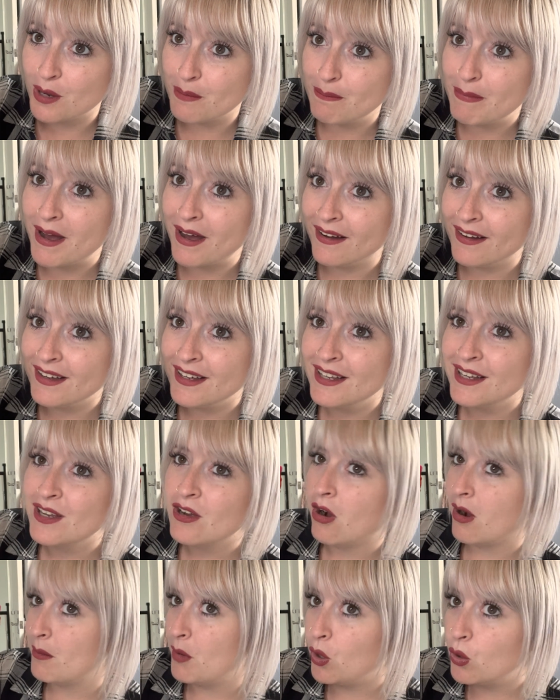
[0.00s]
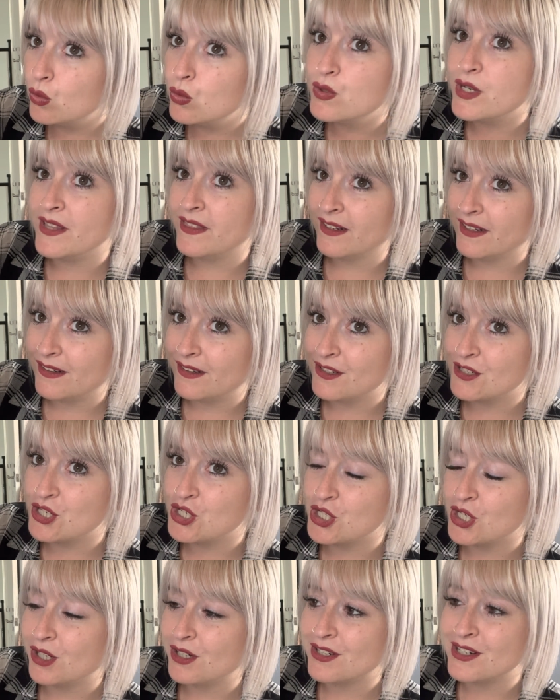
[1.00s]
but I'm holding the large
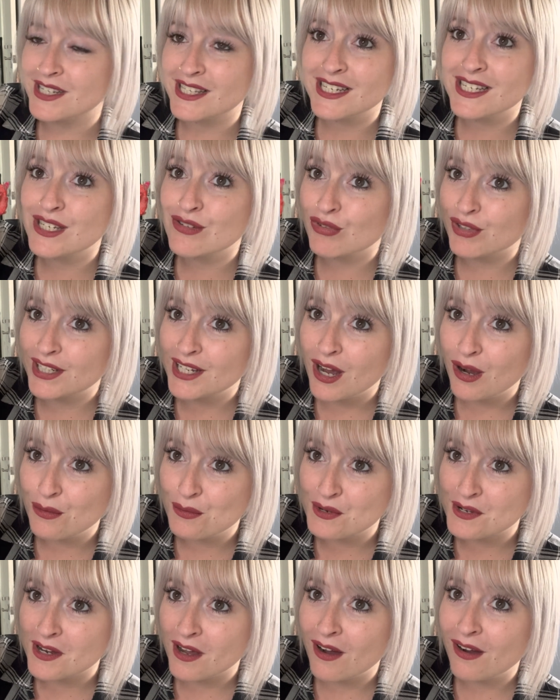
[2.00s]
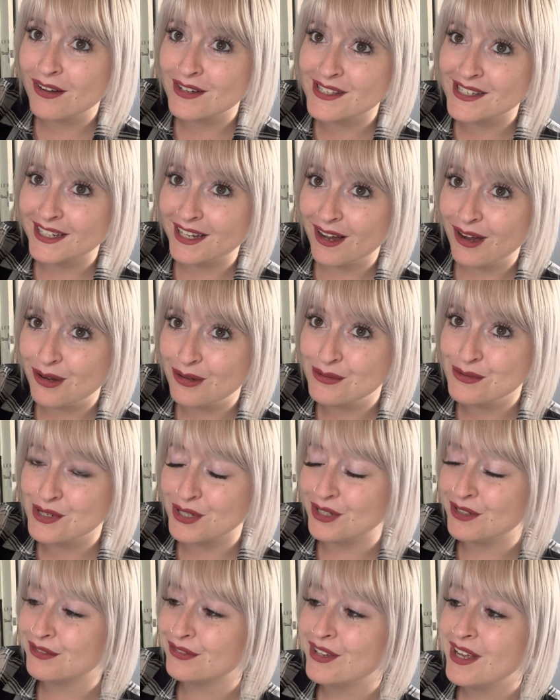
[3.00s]
jar because this is really hard to get hold
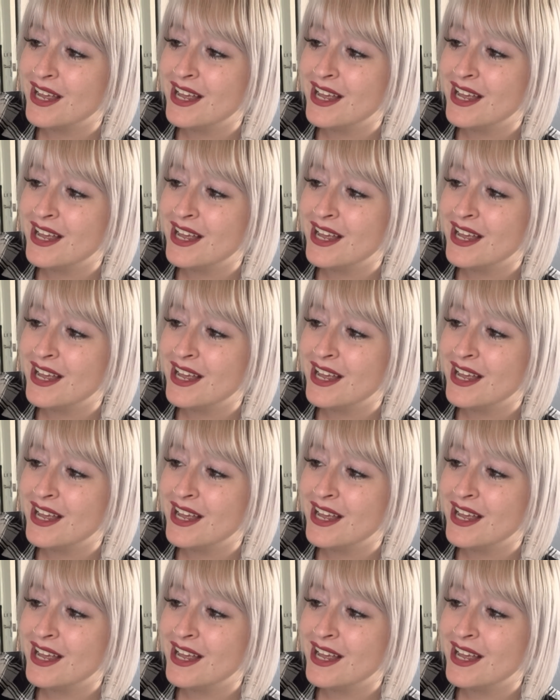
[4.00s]
of.